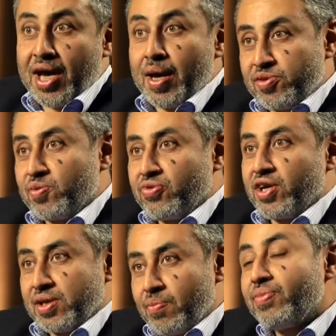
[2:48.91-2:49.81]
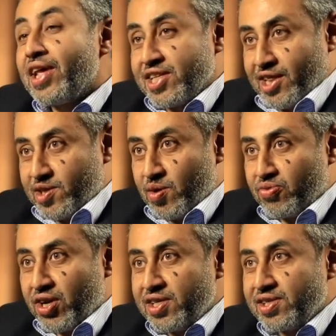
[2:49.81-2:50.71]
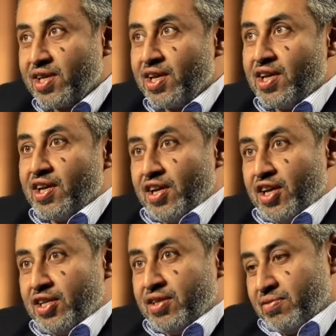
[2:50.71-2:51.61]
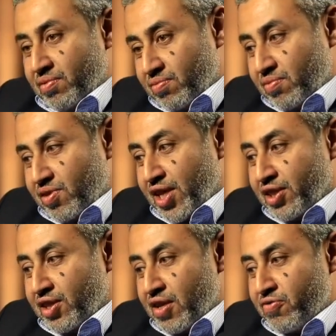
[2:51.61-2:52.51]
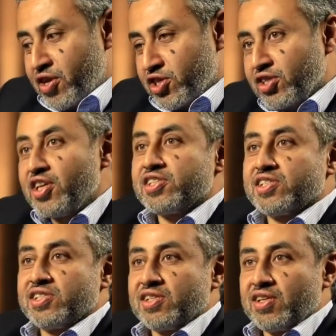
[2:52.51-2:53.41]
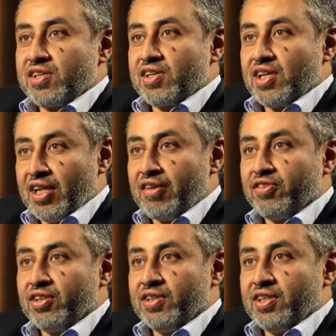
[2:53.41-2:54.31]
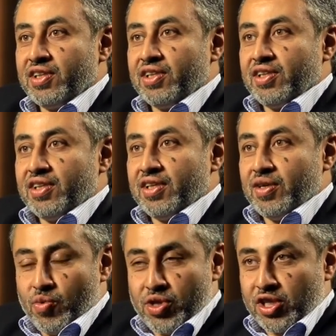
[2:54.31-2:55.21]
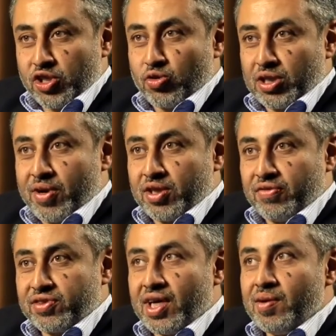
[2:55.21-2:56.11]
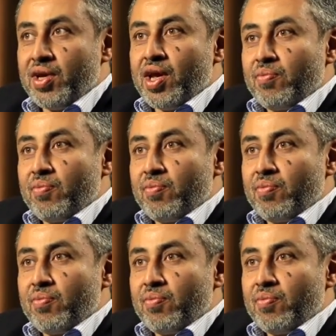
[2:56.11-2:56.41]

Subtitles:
I am surprised. I'm pleasantly surprised in that they reached this level within a short amount of time.